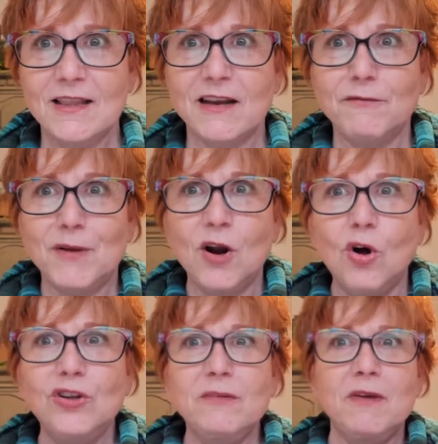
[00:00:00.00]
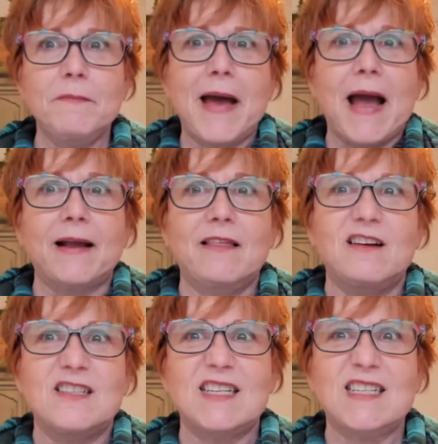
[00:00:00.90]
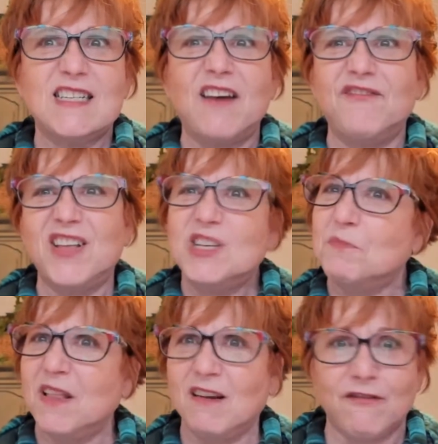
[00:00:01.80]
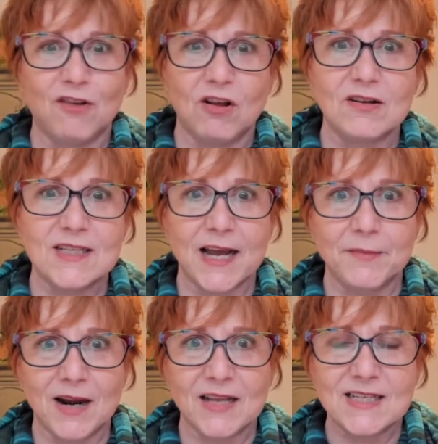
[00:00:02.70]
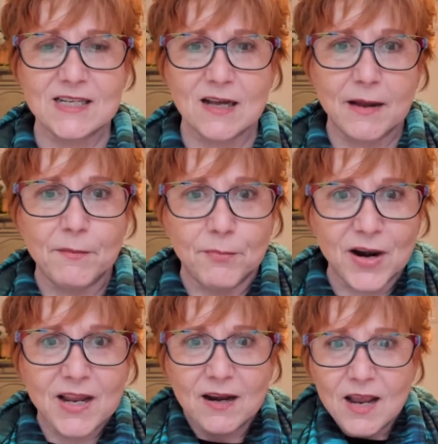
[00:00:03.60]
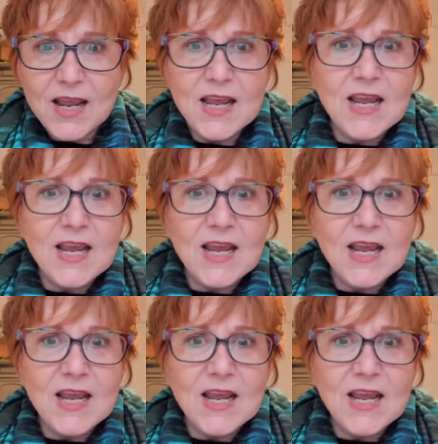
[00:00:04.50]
that have been holding me back, that is stuff that's been there for a long time, and I'm breaking.